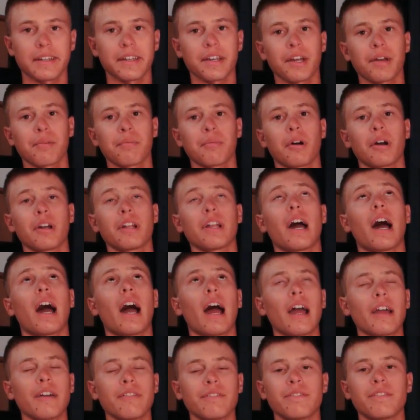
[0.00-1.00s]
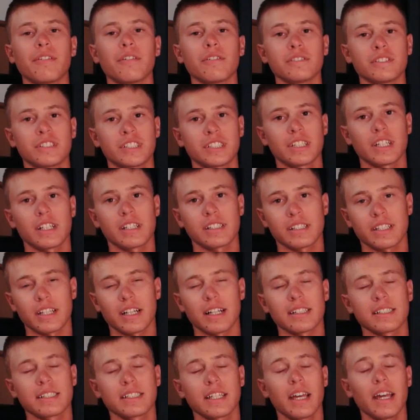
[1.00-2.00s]
gigabyte iPhone
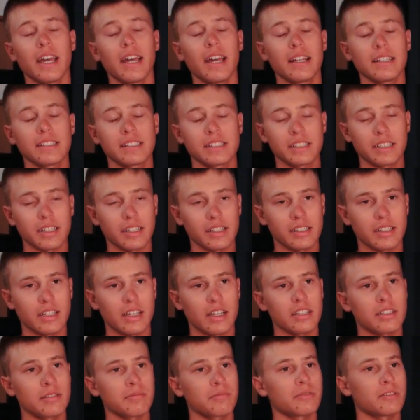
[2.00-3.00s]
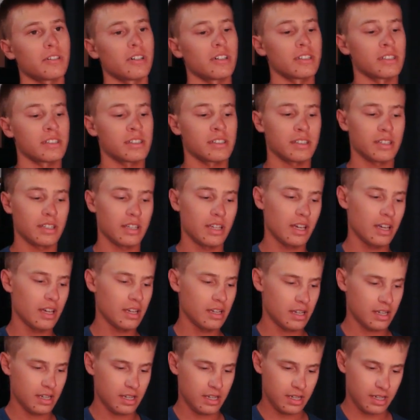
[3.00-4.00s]
6s and 6s Plus.
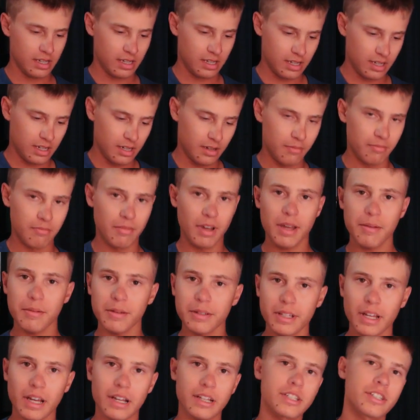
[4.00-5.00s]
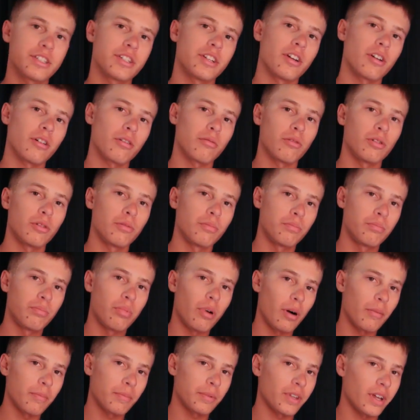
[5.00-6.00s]
Maybe next year we'll
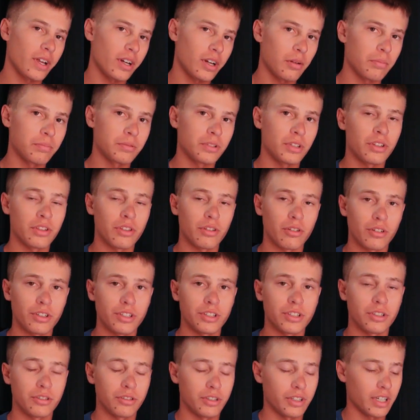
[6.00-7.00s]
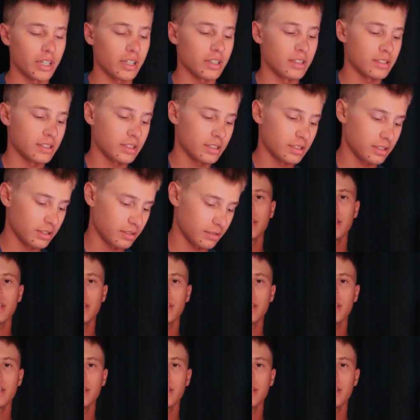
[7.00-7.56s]
bump that up to 32 gigs.